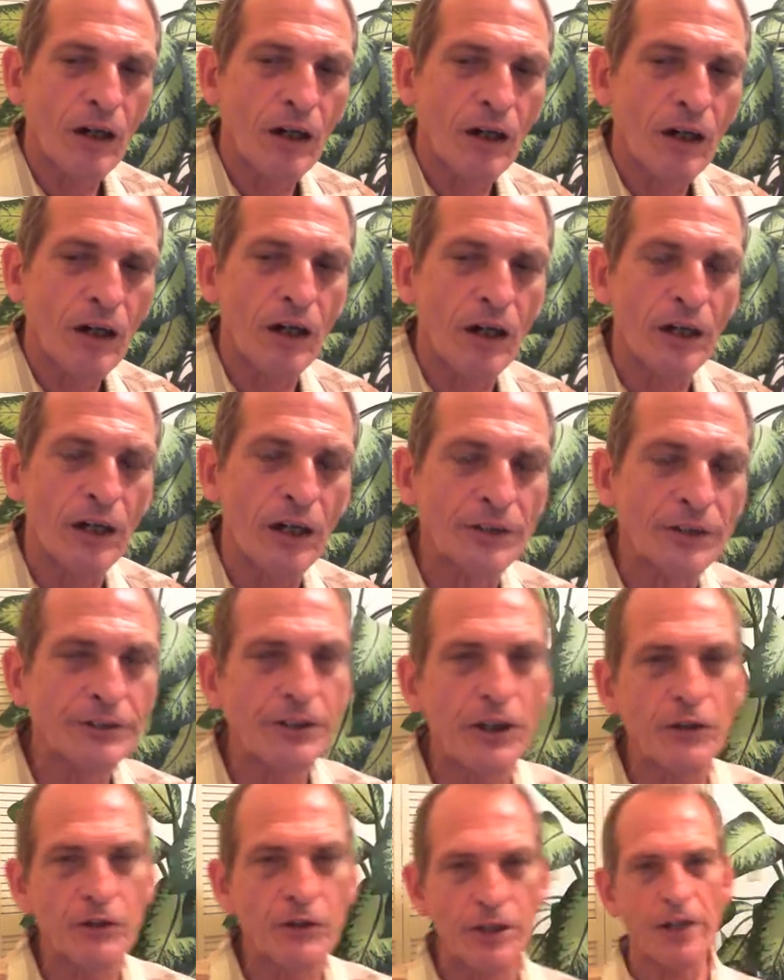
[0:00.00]

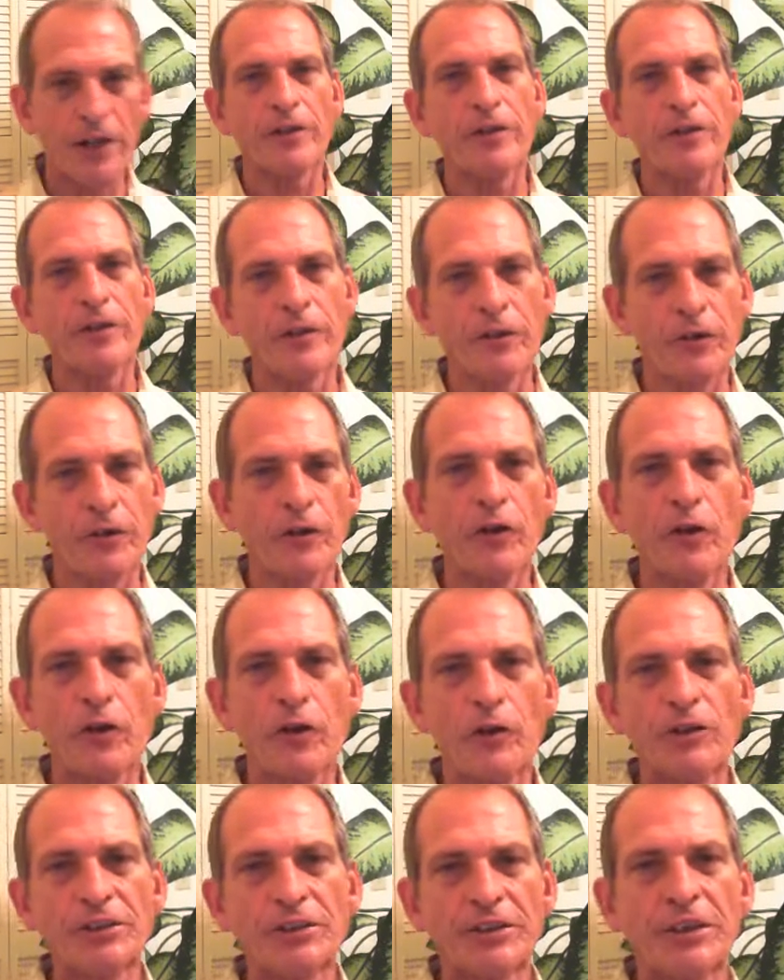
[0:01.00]
associate
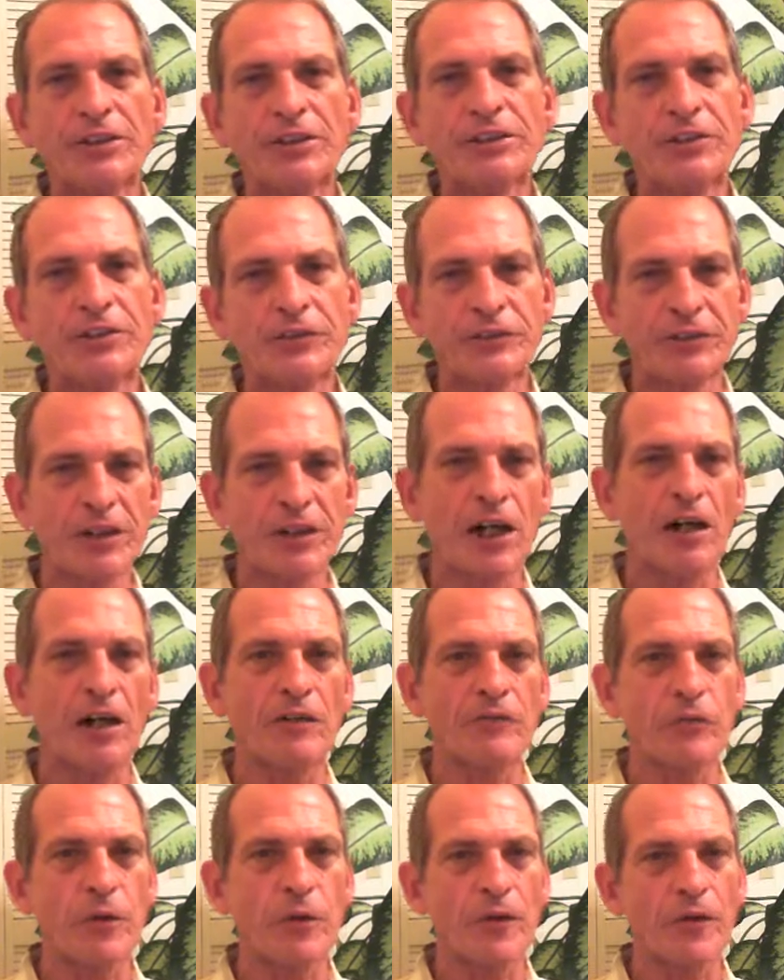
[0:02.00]
your sense of
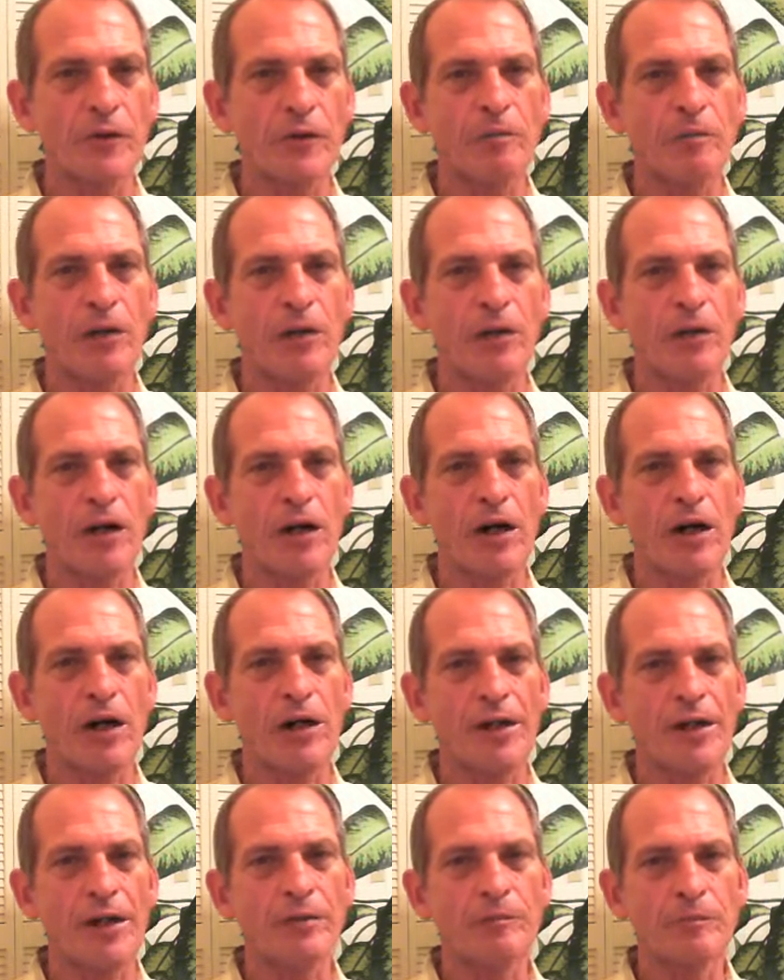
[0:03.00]
self with your body.
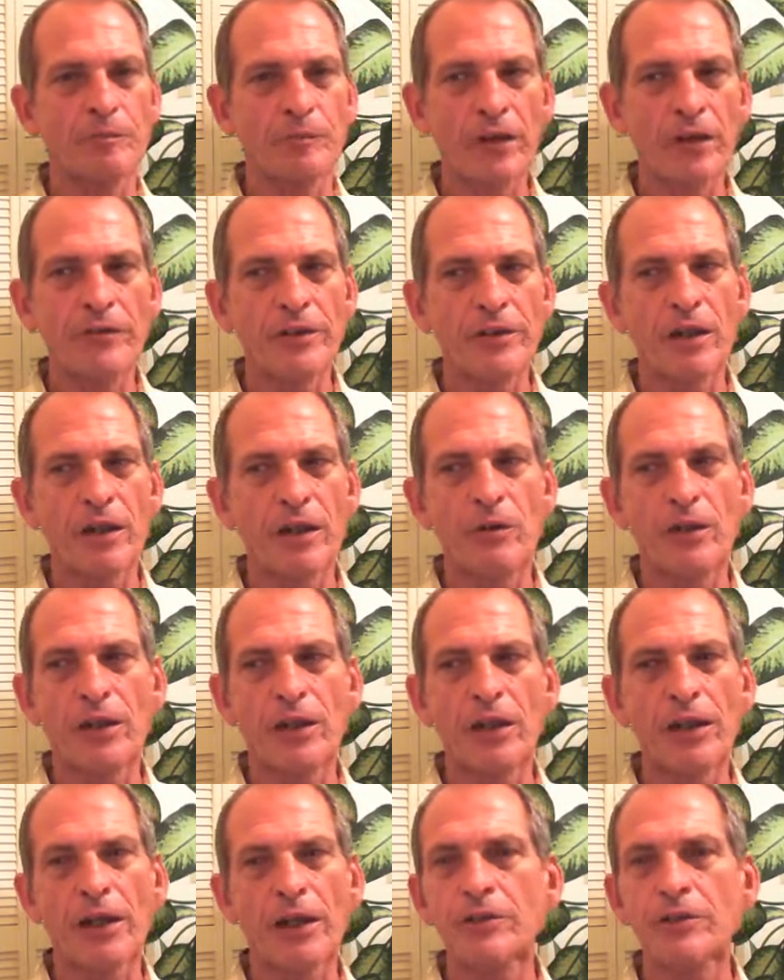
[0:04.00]
Even though
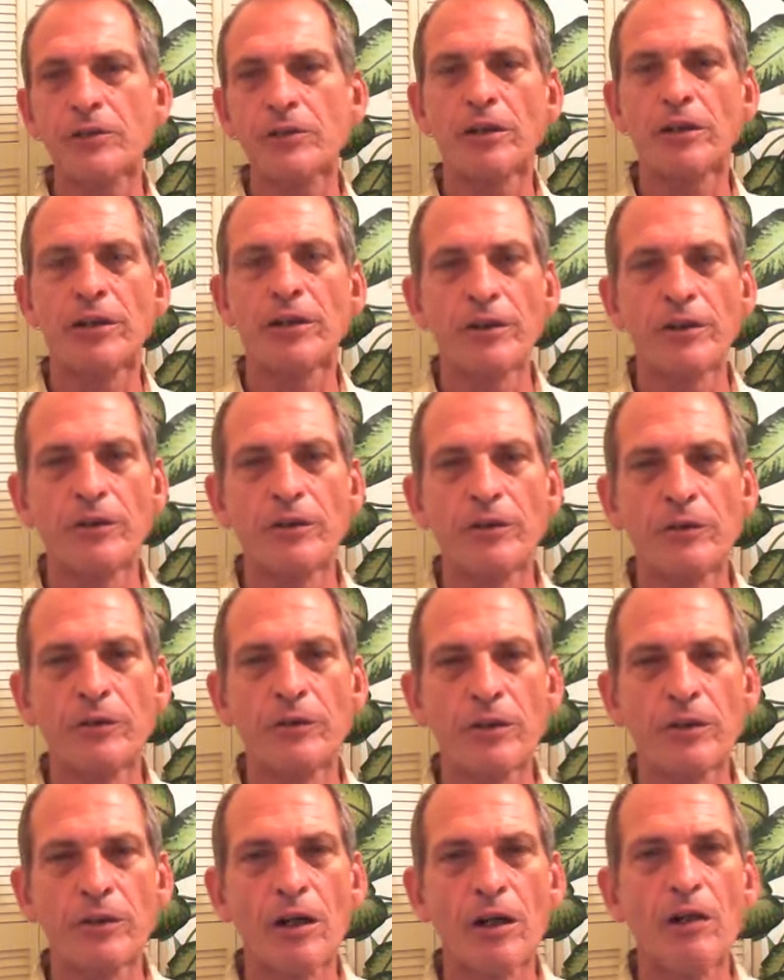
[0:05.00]
intellectually you
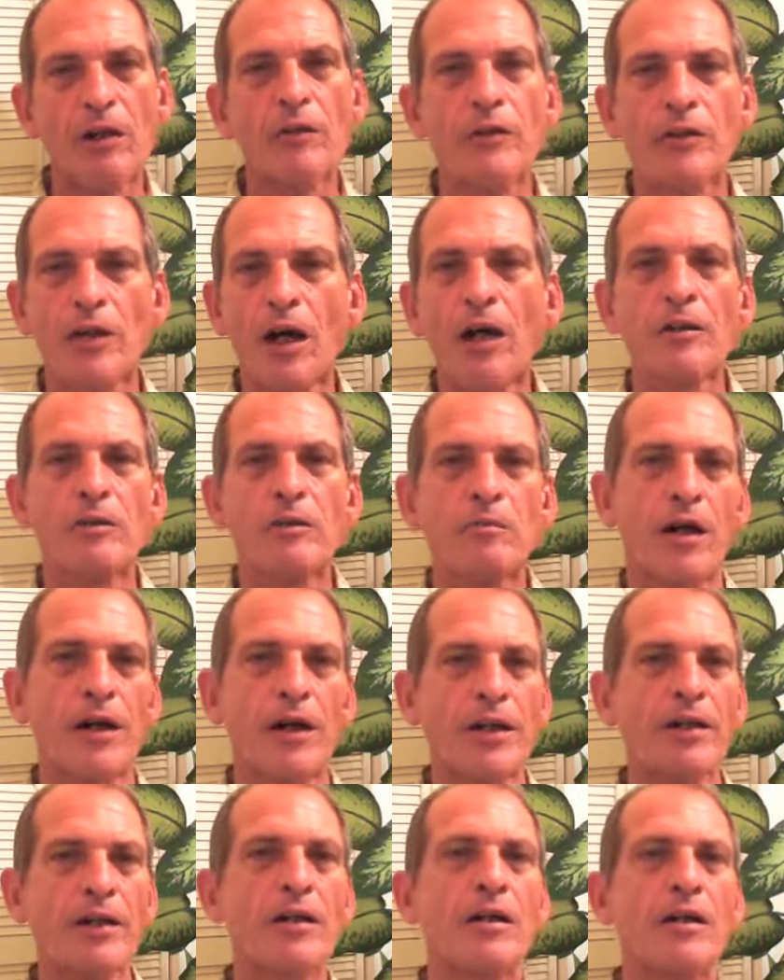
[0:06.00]
know you're not your
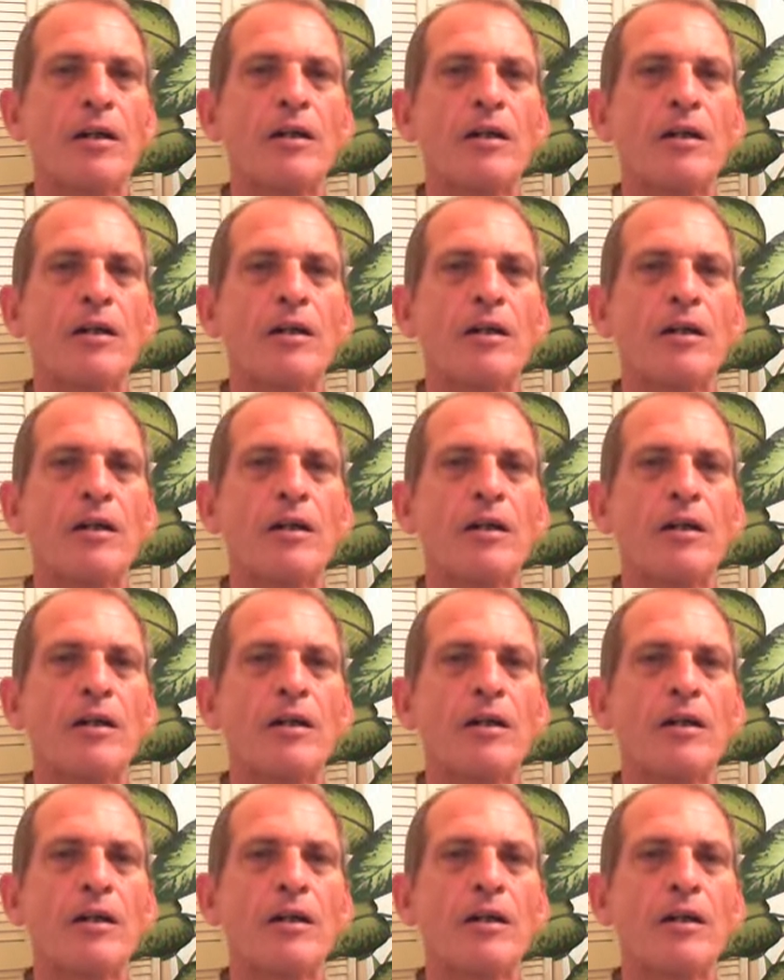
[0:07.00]
body,